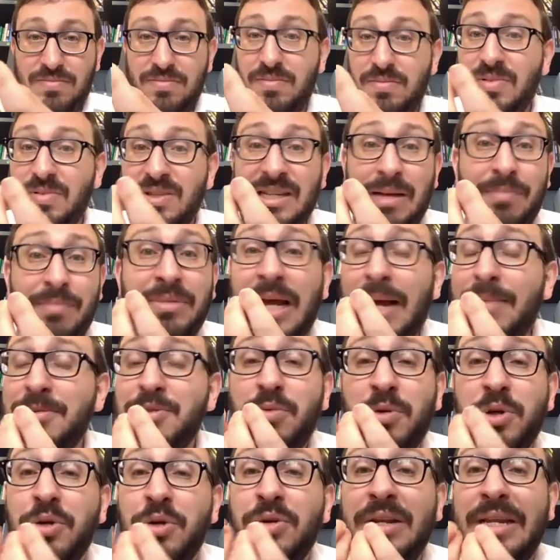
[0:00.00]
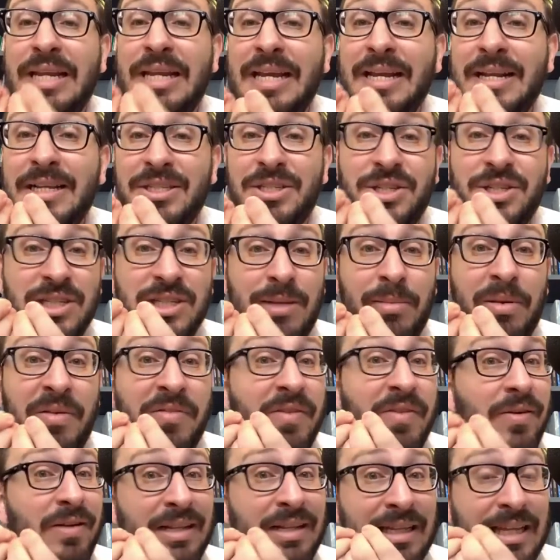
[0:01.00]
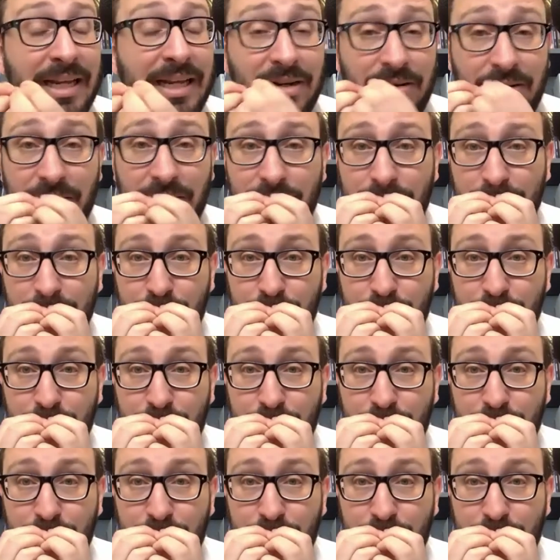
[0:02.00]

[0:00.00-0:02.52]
Sometimes what you need is just something very little,